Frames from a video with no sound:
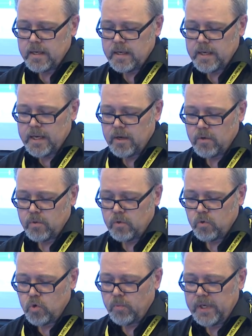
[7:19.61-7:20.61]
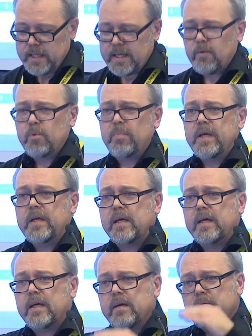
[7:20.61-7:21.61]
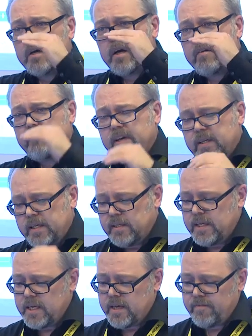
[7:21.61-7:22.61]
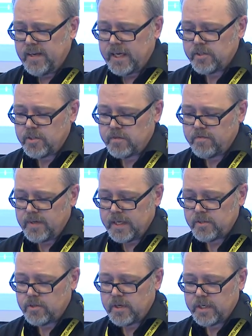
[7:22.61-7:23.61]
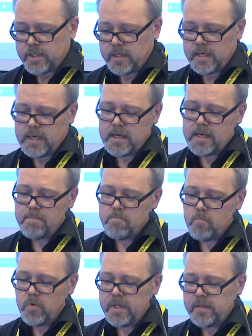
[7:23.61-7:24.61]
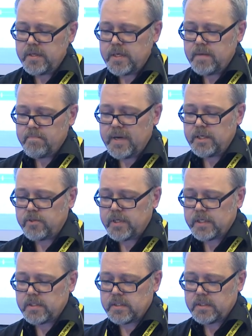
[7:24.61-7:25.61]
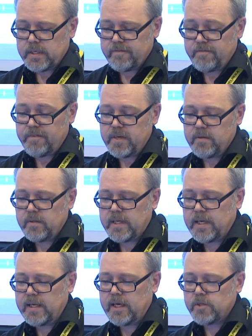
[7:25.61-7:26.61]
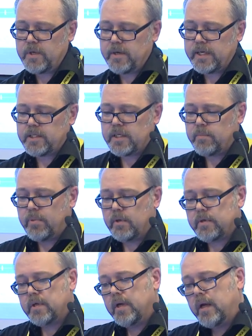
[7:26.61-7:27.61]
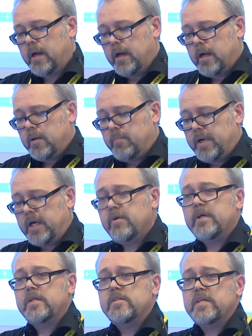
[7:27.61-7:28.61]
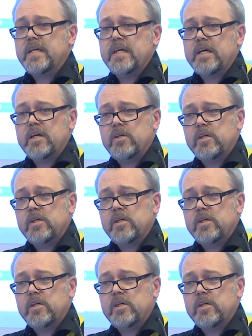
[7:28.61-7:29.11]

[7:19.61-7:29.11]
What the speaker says: Now, normally that would be a fairly linear flat structure with the matrix field that allows me to actually put periods in,